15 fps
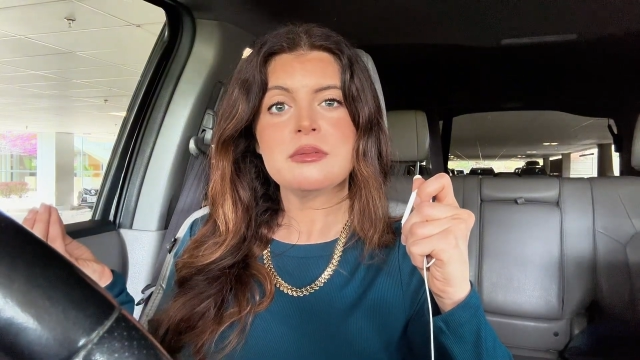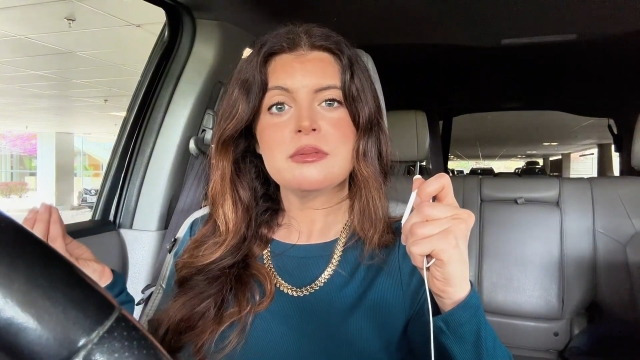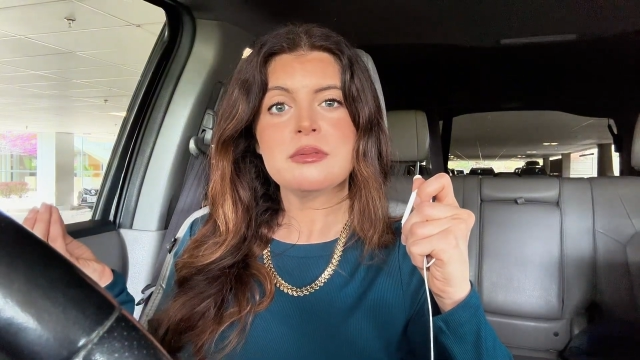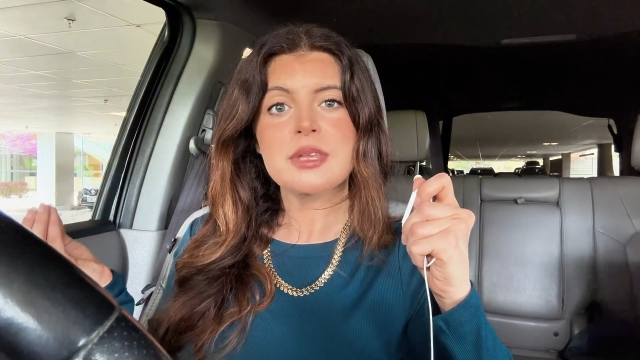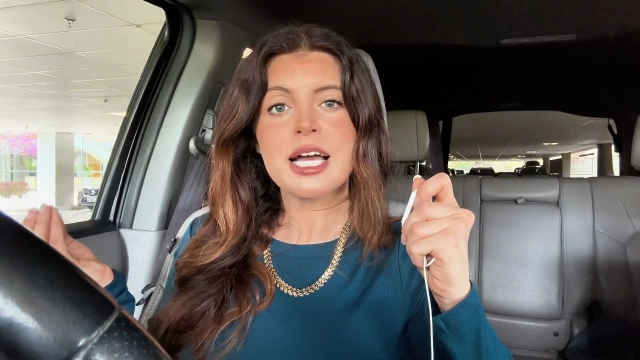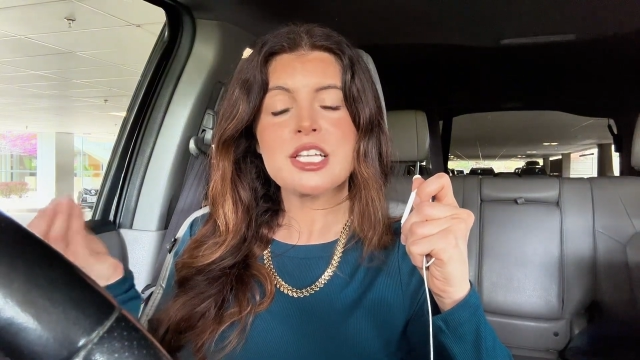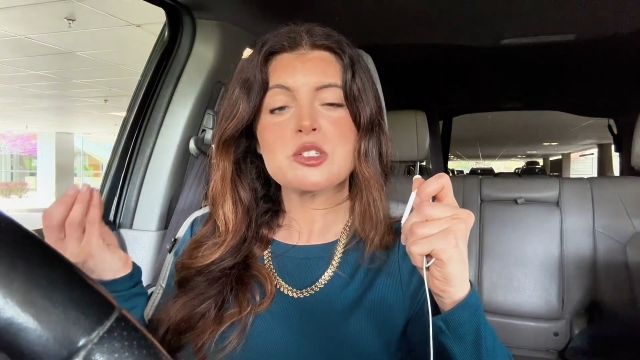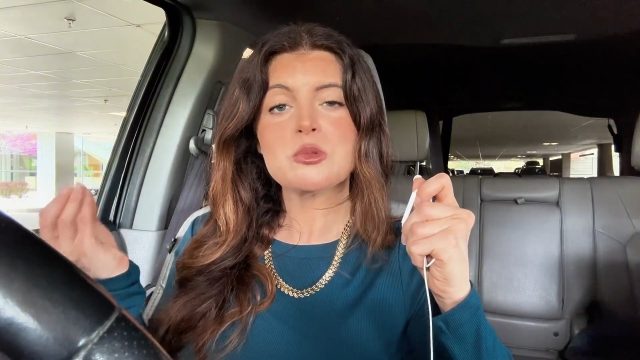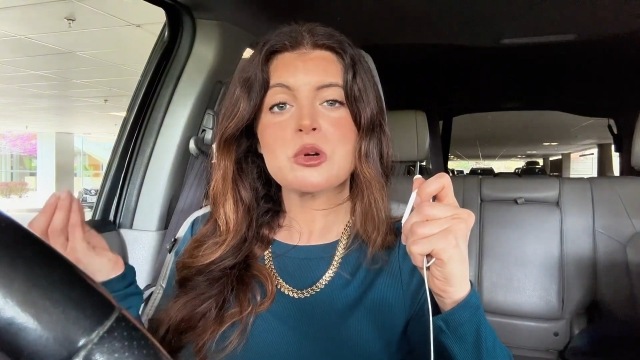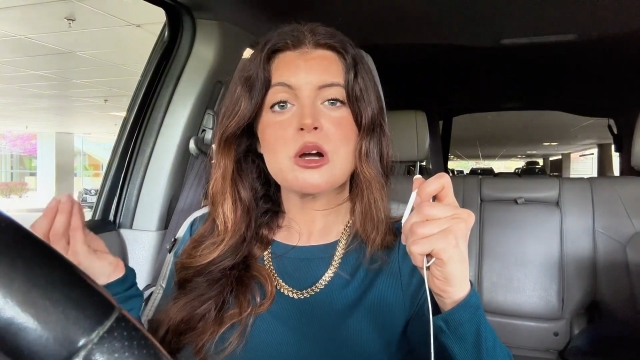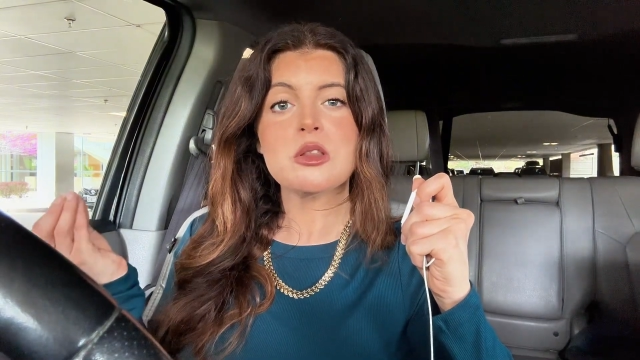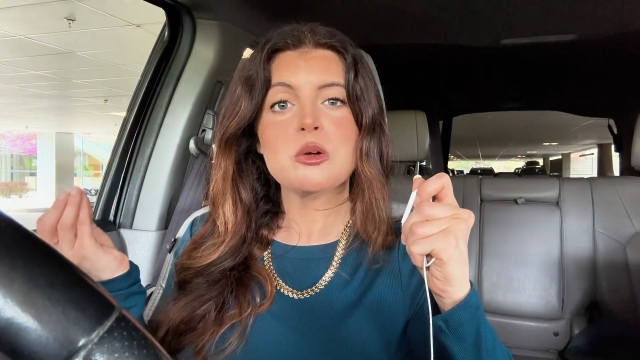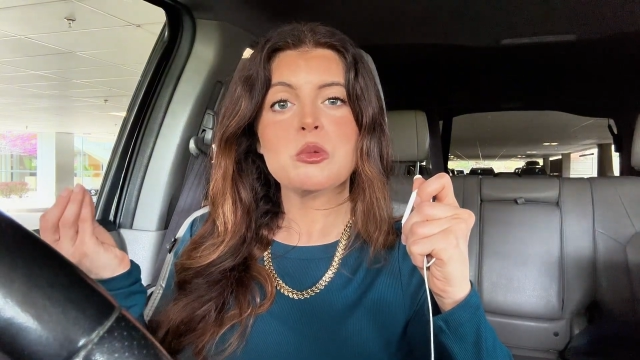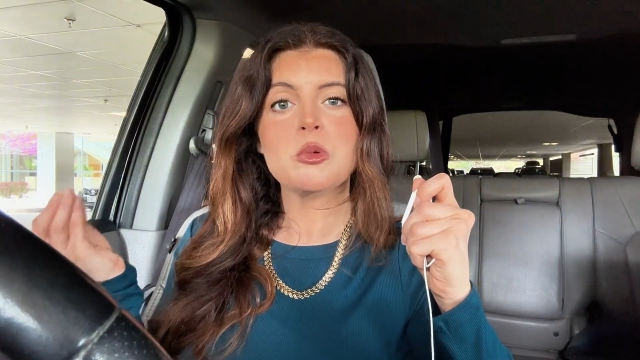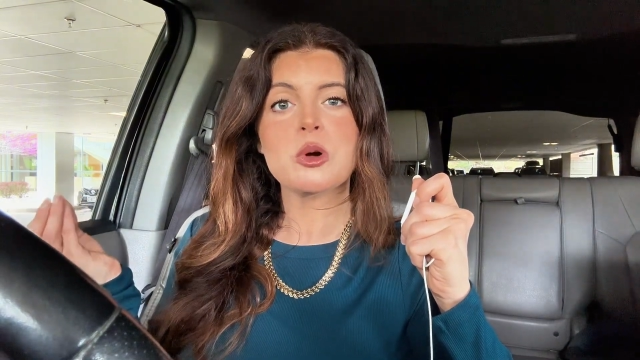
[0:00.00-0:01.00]
That's where all
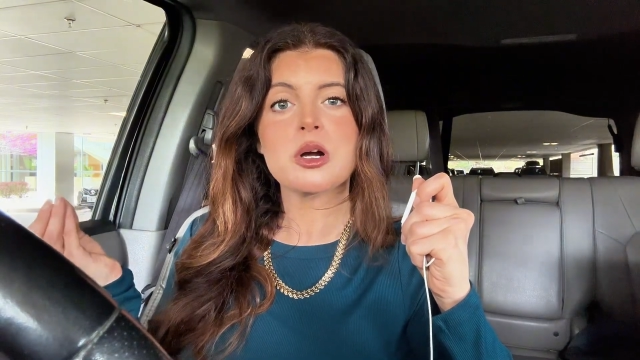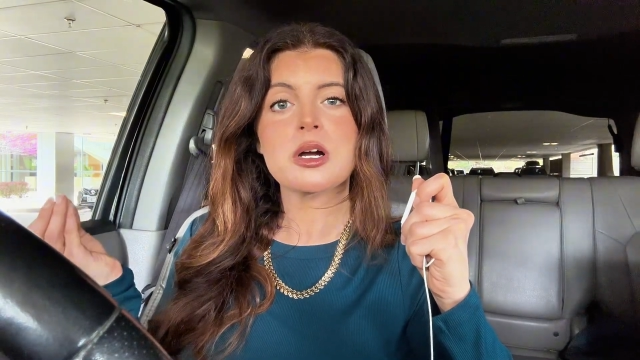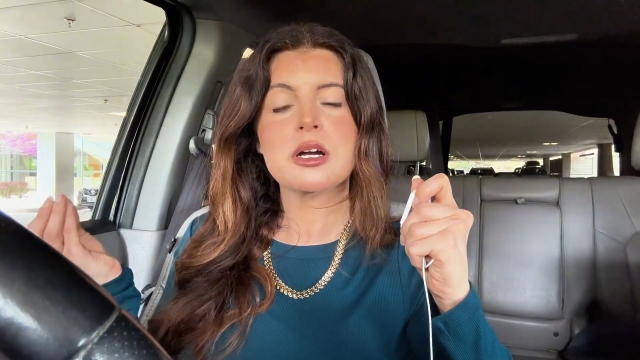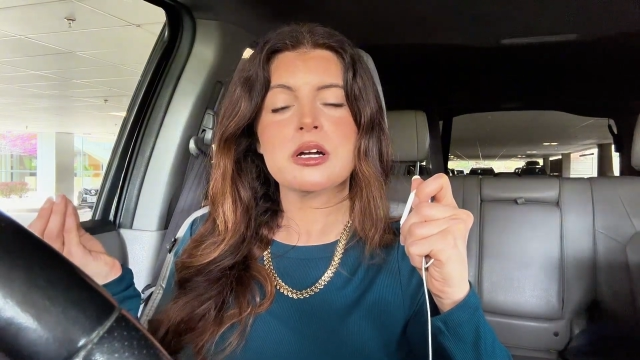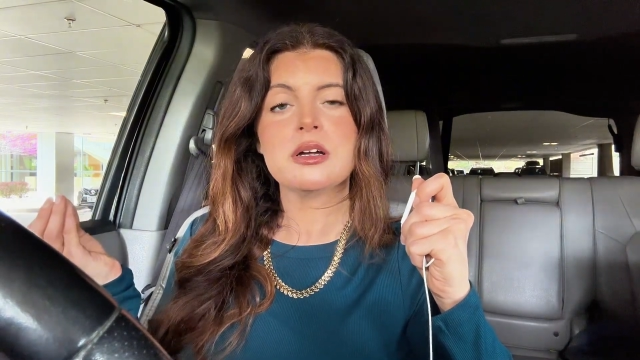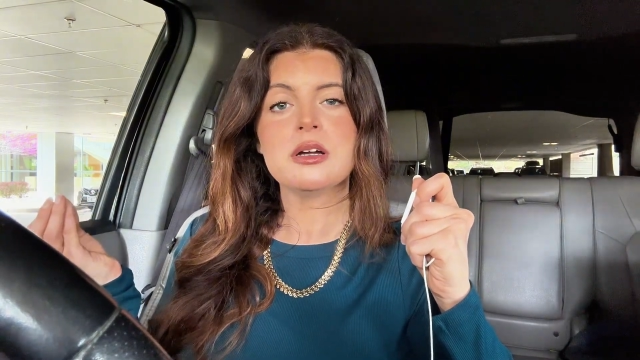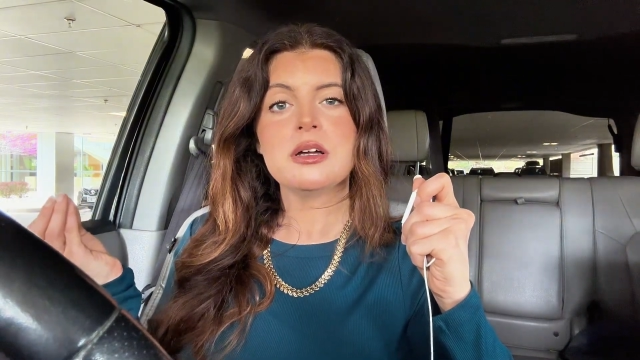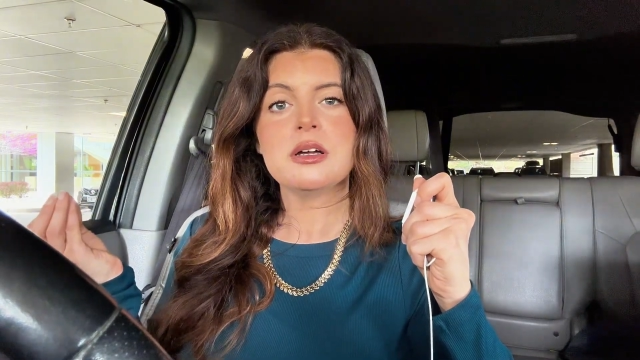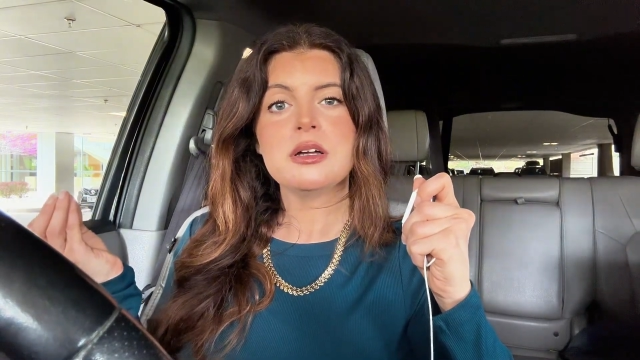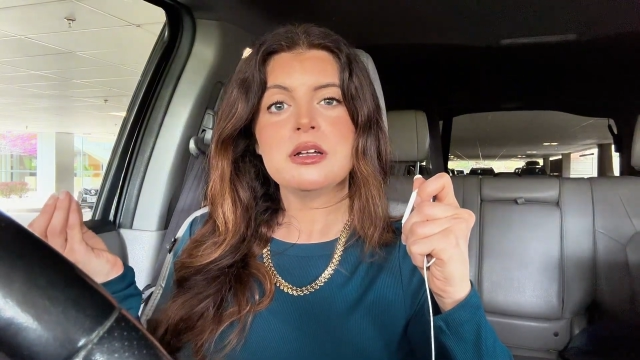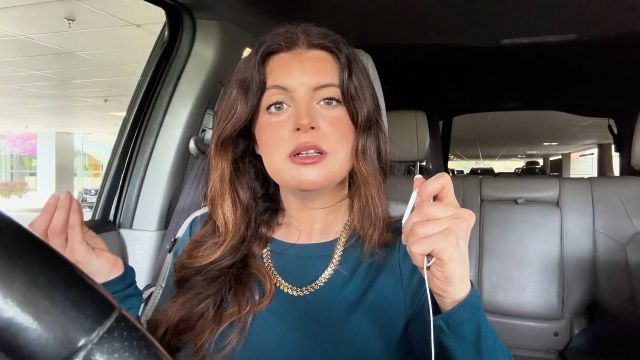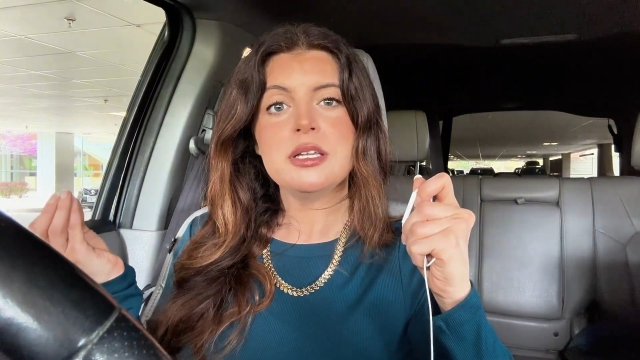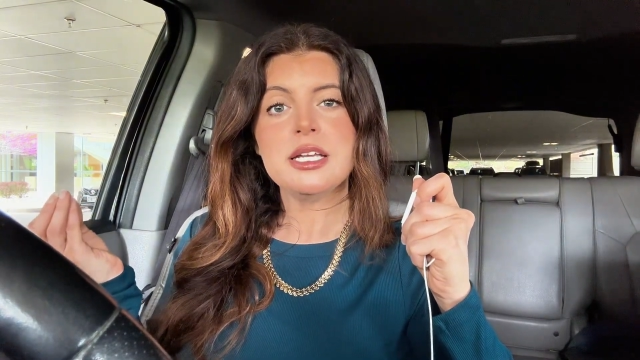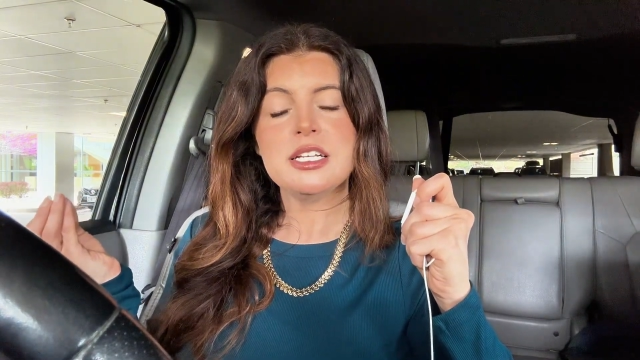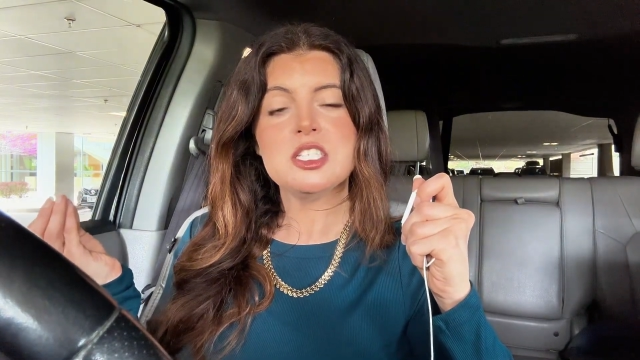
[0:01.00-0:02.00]
the work
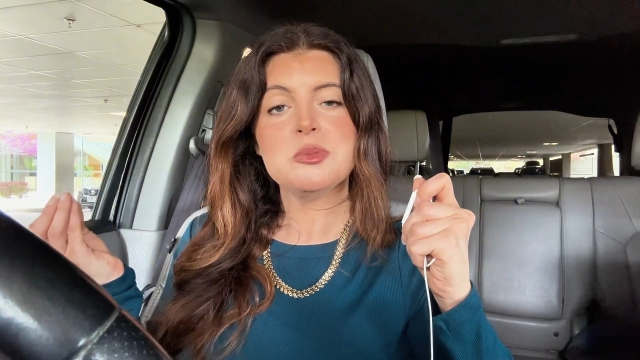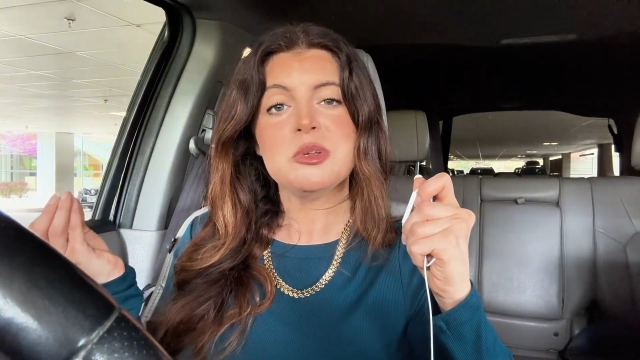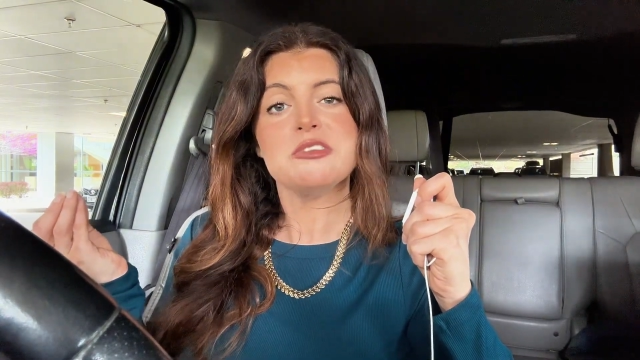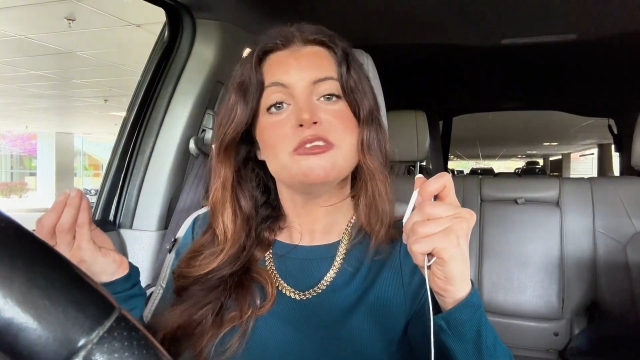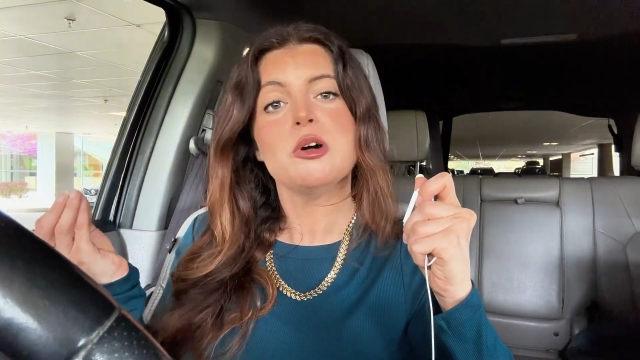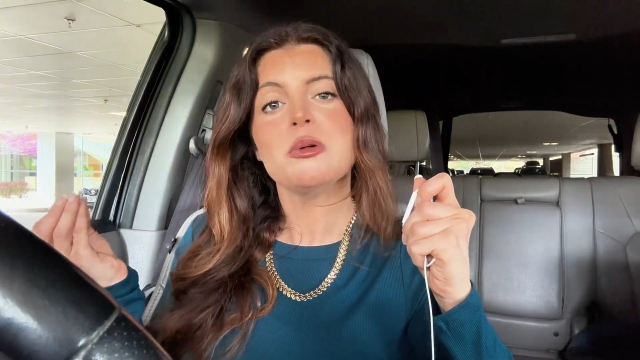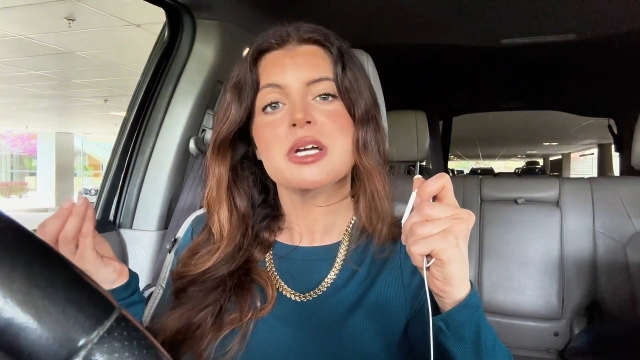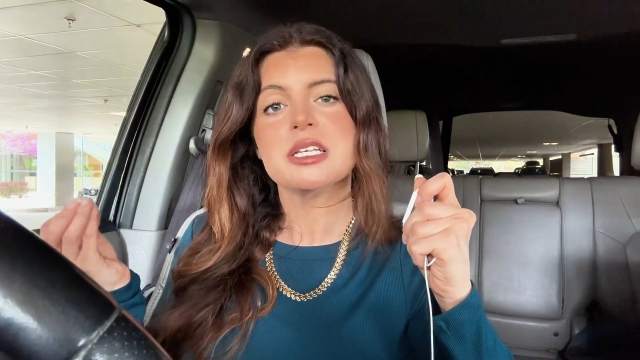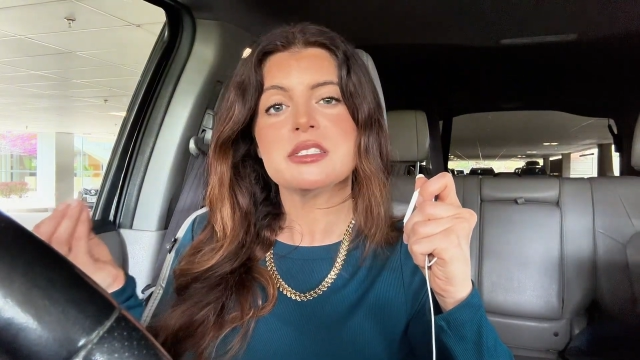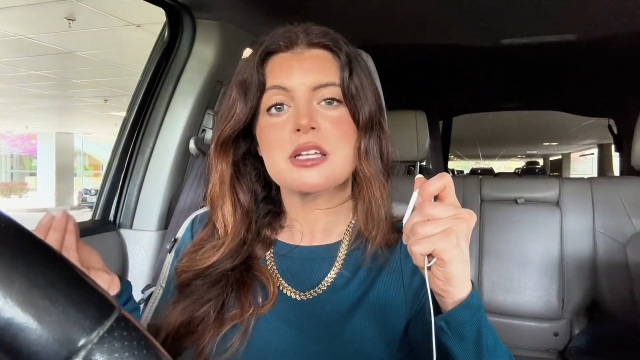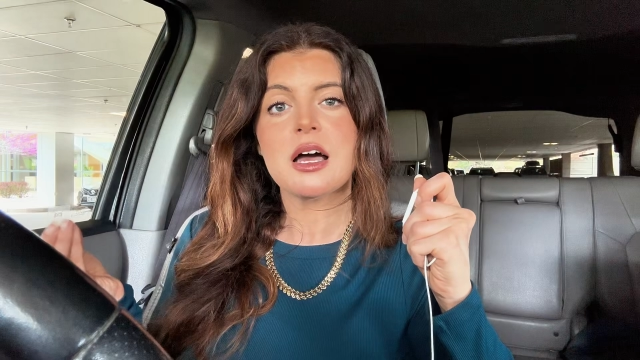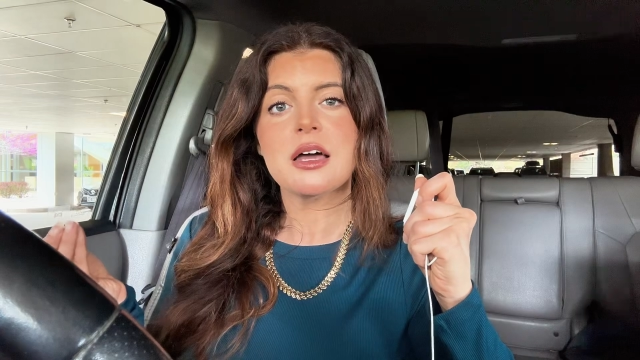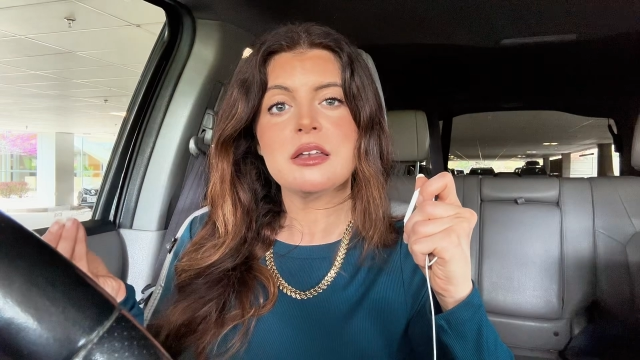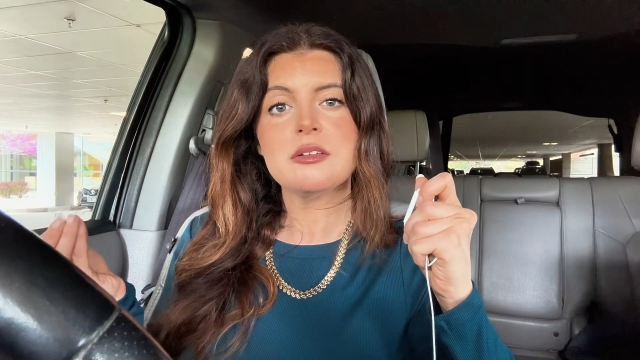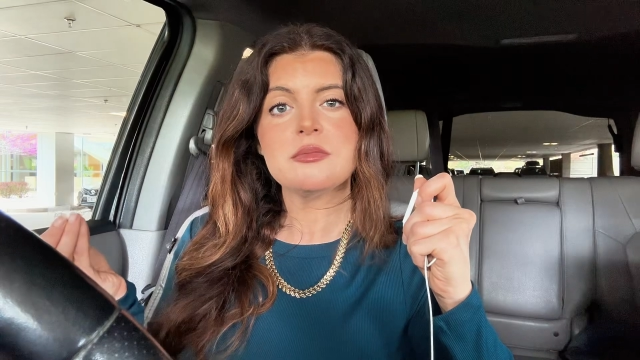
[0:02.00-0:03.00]
needs to be focused
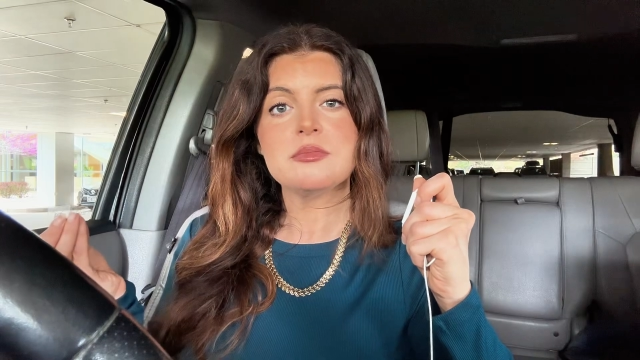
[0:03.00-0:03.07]
on,